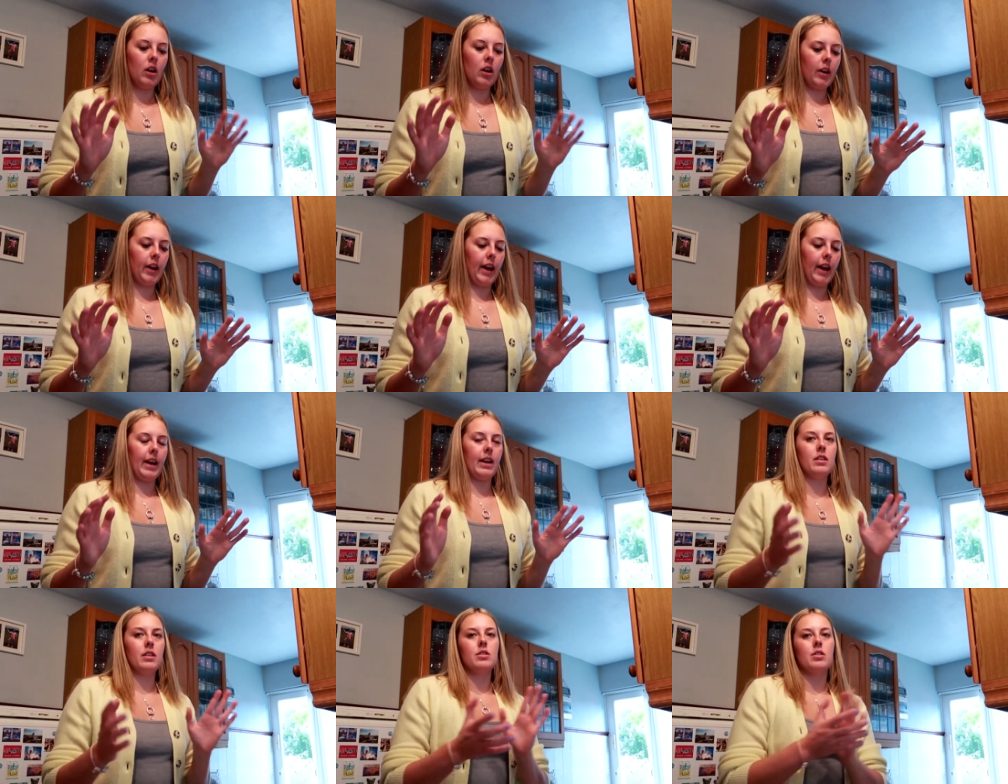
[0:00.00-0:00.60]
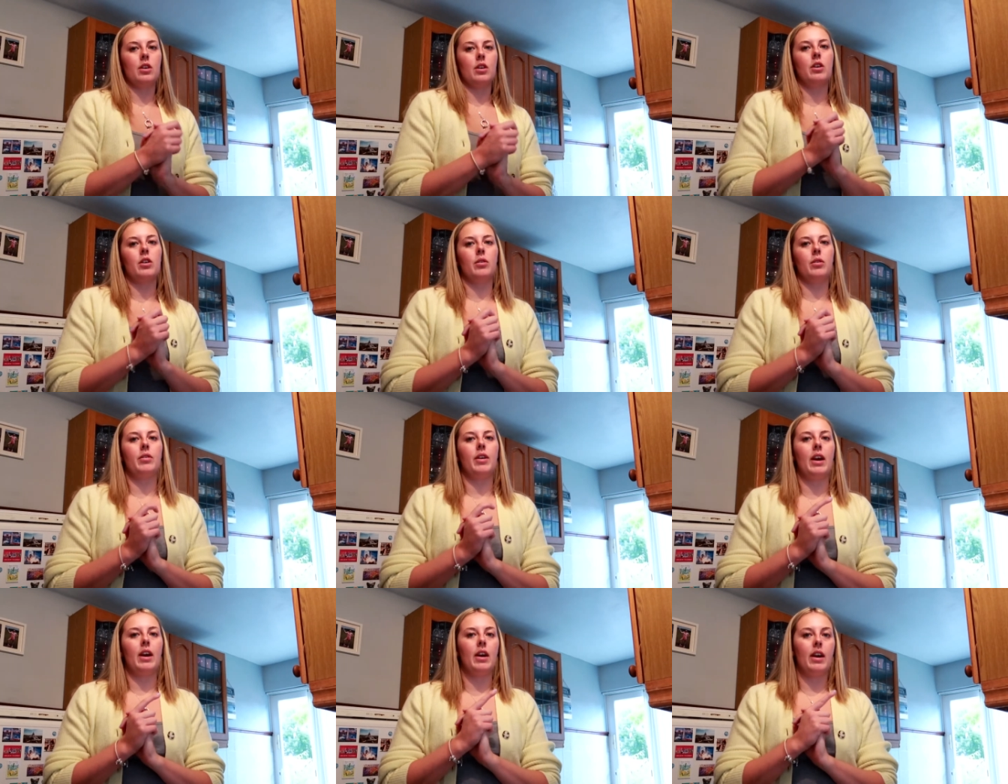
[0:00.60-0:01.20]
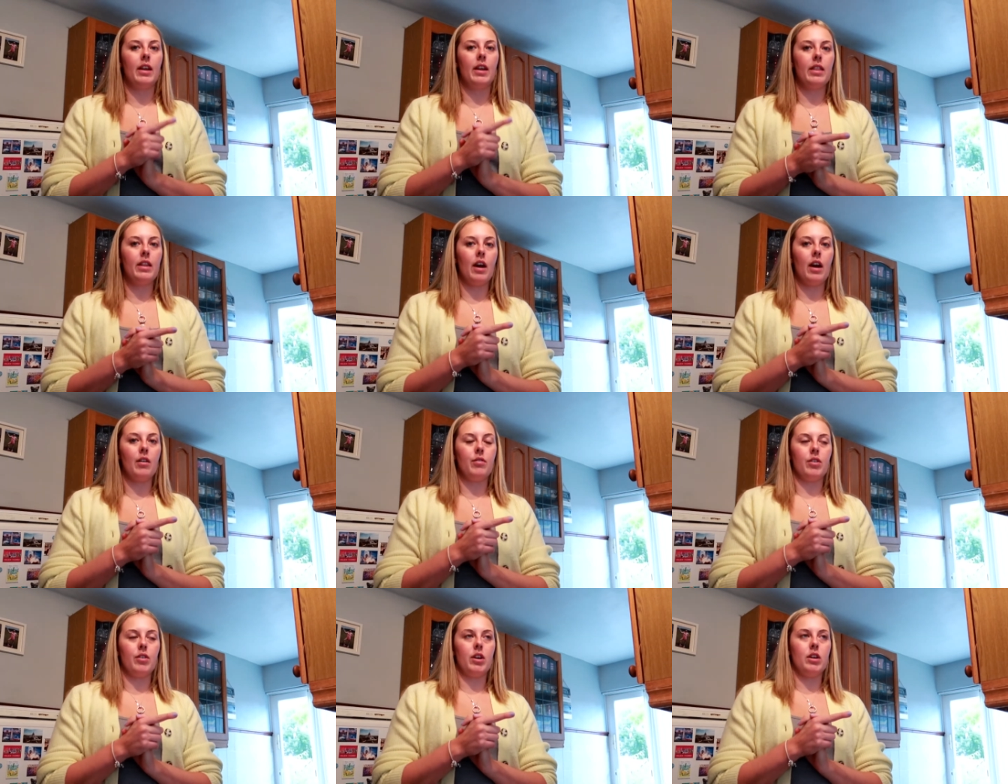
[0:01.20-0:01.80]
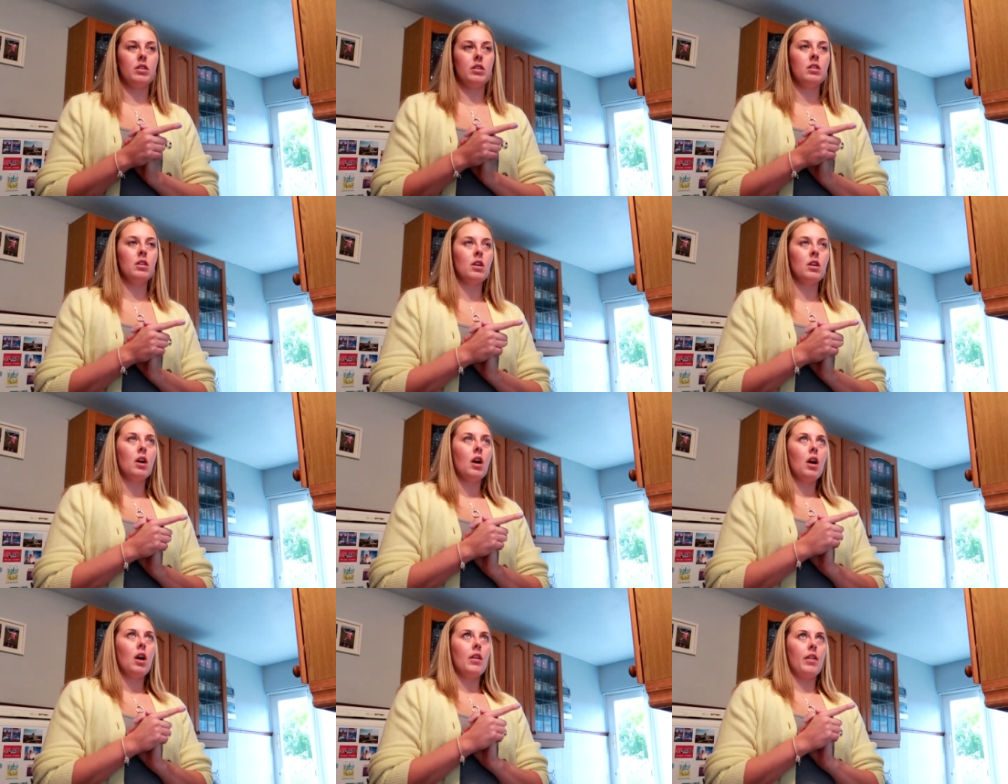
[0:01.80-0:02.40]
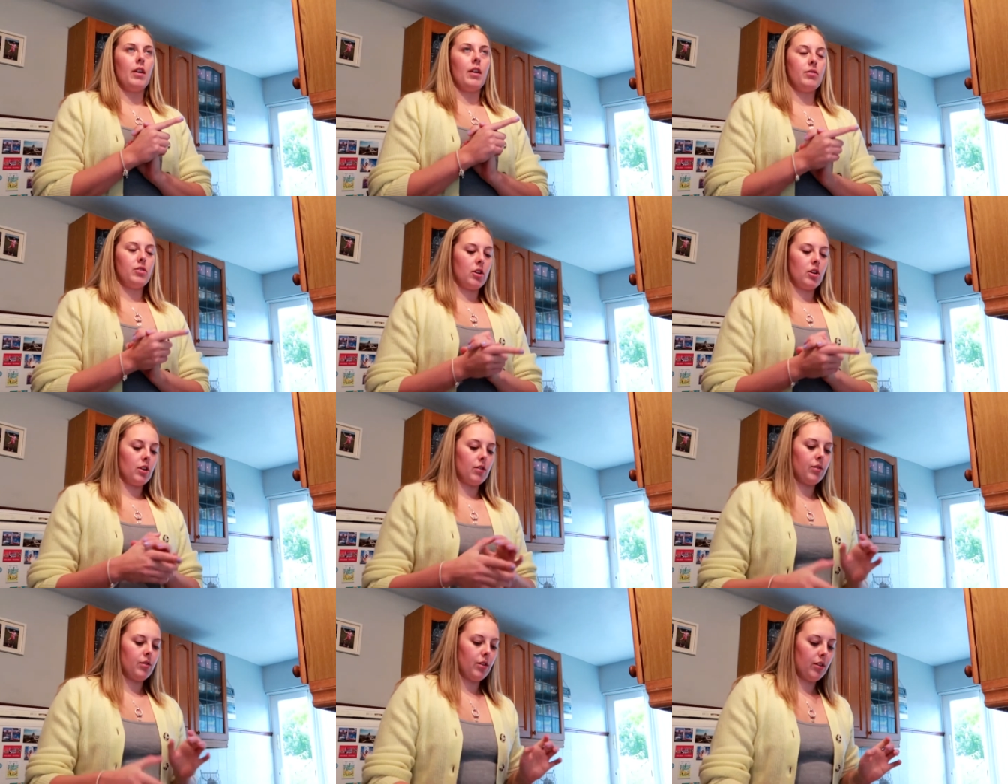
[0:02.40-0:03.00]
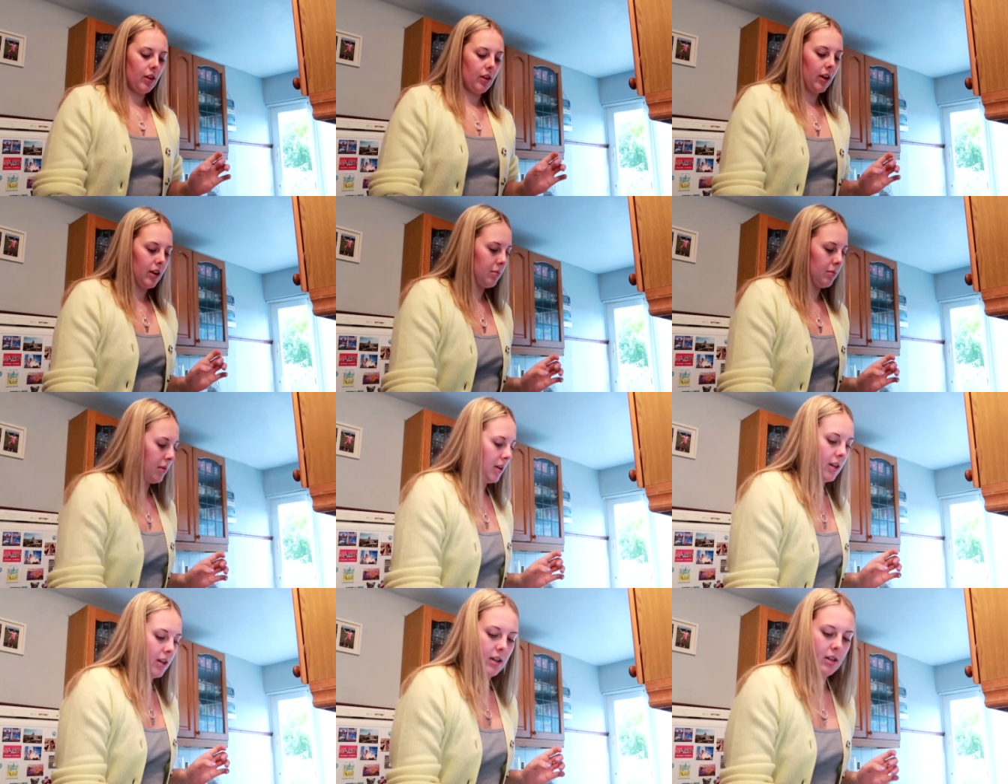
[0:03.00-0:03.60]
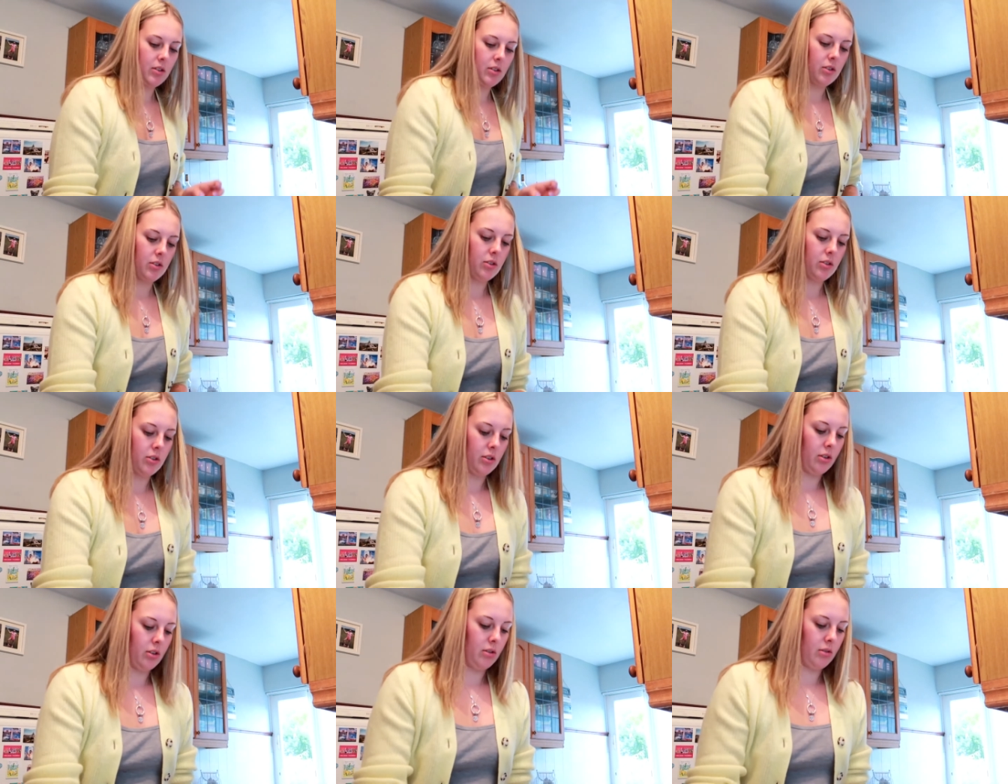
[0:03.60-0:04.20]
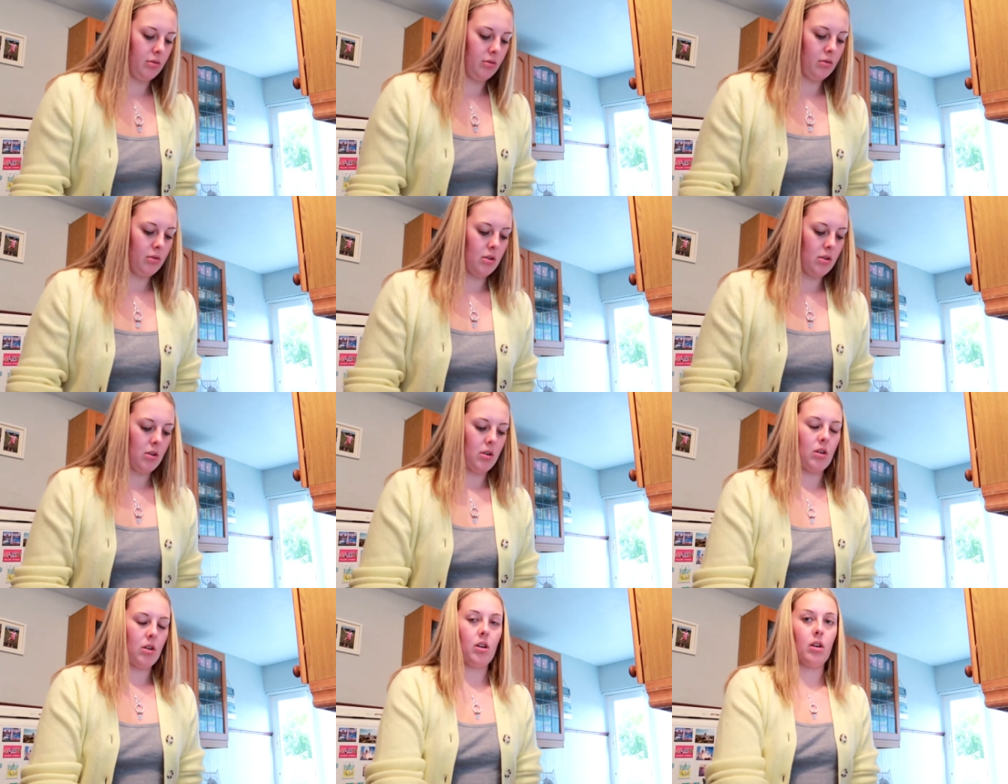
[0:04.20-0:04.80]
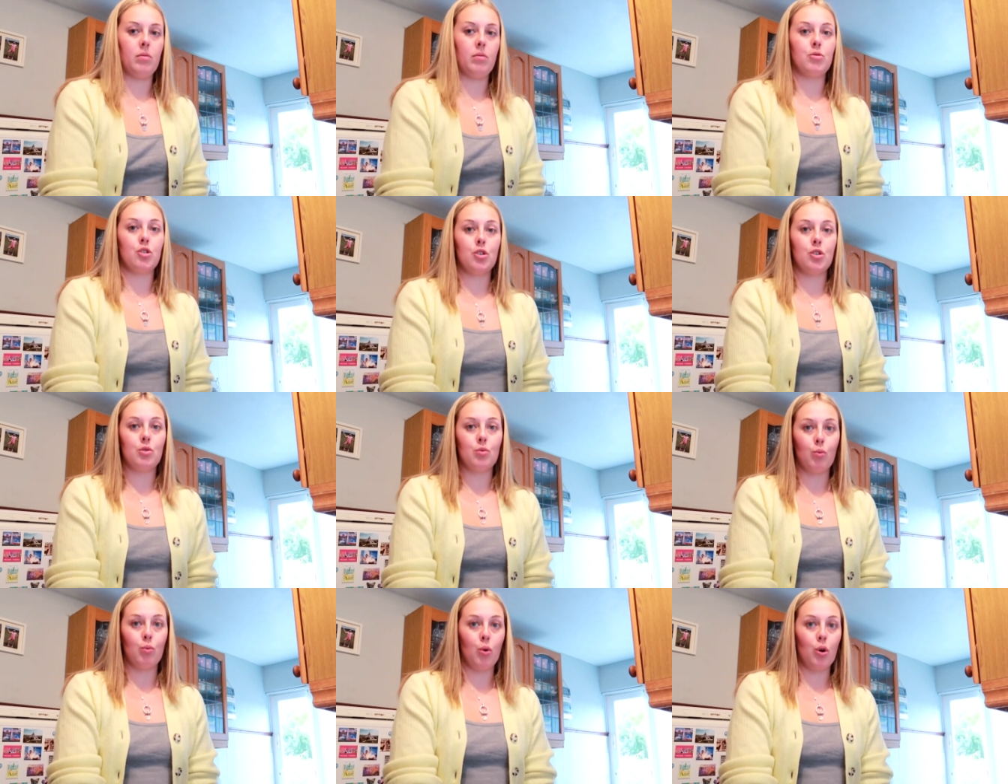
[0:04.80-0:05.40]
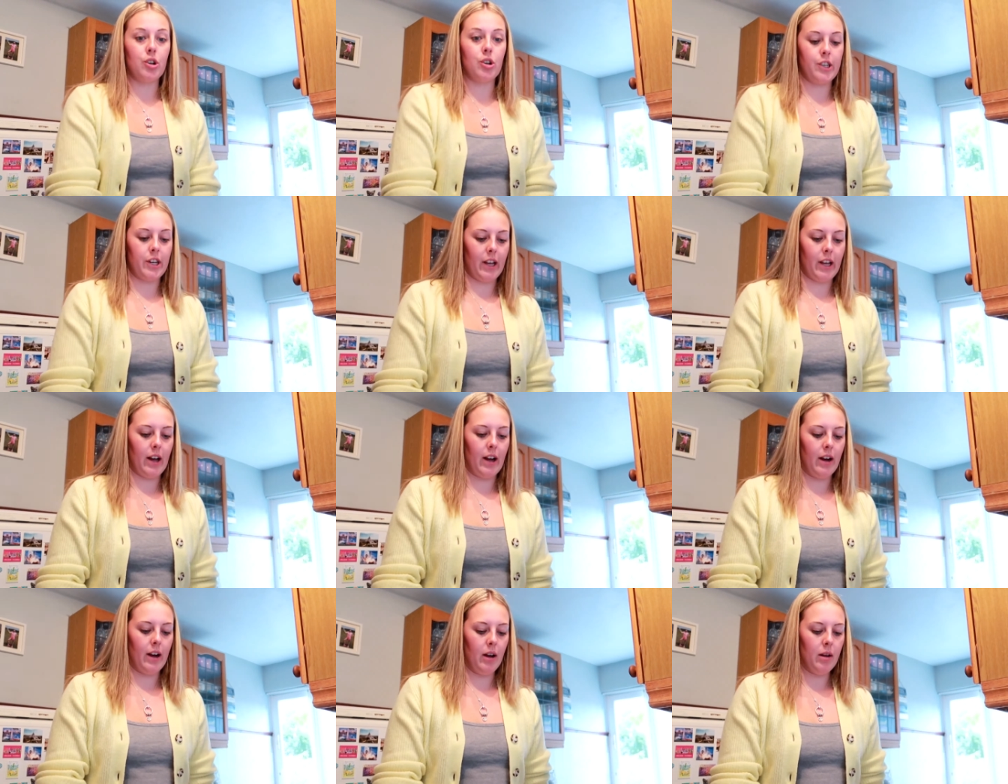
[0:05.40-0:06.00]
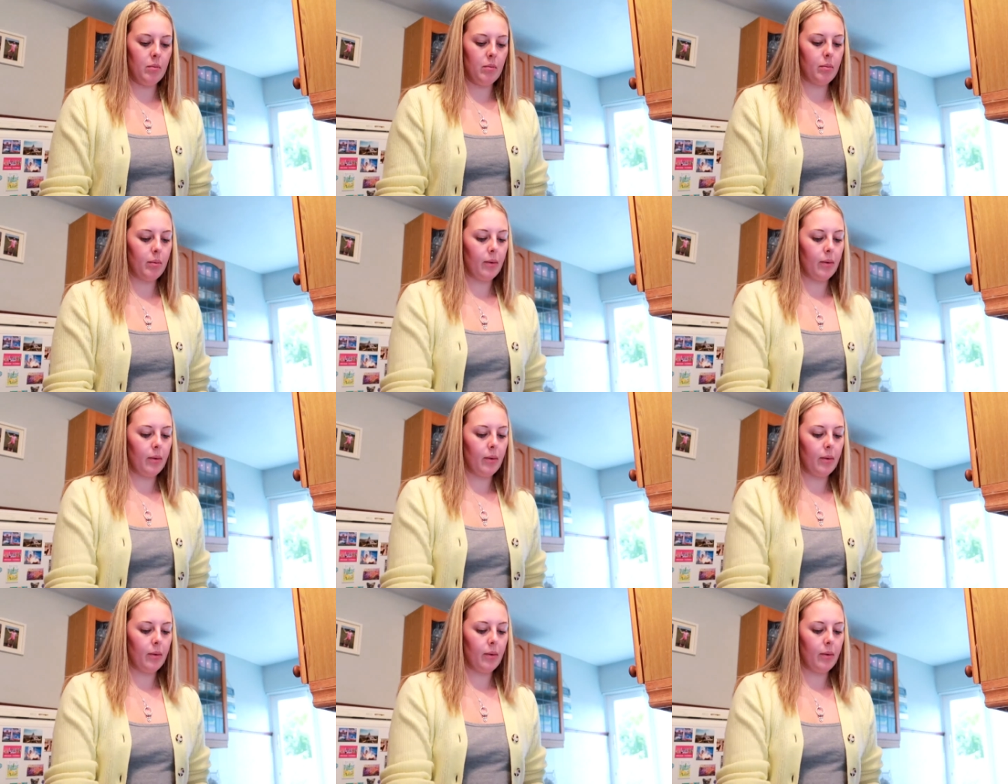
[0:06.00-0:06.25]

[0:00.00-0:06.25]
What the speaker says: Okay, so they are in the oven. They have to cook for 30 minutes, so I'm just washing up.